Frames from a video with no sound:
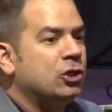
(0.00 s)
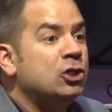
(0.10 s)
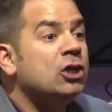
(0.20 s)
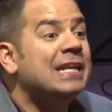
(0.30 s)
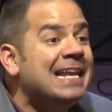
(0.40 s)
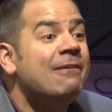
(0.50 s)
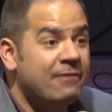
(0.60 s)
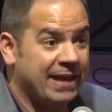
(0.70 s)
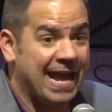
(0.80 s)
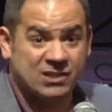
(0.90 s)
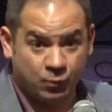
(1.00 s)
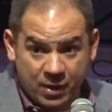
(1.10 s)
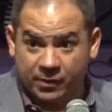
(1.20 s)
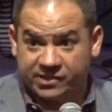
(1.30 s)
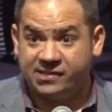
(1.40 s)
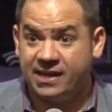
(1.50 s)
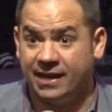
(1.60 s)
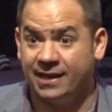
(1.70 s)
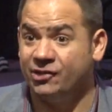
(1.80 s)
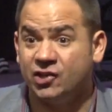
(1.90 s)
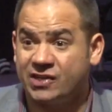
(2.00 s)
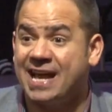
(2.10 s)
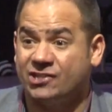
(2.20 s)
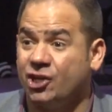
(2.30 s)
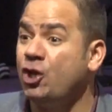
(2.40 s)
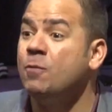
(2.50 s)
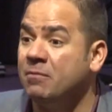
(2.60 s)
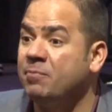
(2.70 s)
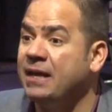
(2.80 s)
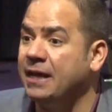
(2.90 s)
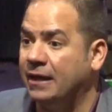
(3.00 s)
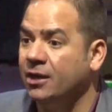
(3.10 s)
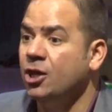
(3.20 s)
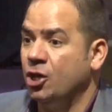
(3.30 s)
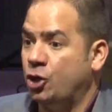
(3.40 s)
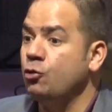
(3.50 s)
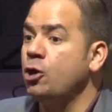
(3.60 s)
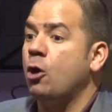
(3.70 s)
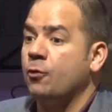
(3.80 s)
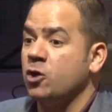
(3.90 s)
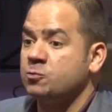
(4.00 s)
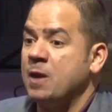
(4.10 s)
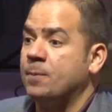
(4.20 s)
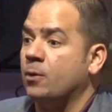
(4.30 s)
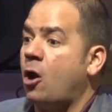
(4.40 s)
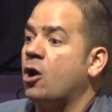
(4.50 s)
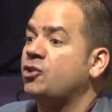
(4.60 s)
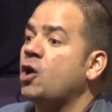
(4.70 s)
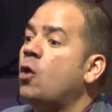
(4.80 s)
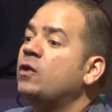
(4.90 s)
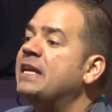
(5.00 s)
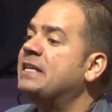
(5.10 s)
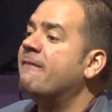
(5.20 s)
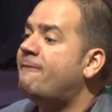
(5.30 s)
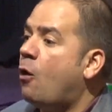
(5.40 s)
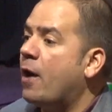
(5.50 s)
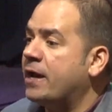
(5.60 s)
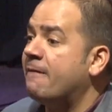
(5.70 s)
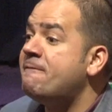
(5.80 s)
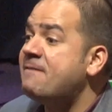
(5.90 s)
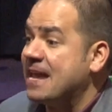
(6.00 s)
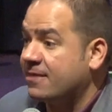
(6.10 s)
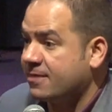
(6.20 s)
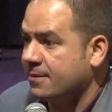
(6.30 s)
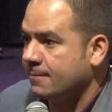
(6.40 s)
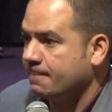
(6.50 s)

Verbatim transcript: good living as we would see it, just as a human being you know those people are totally devoid of faith.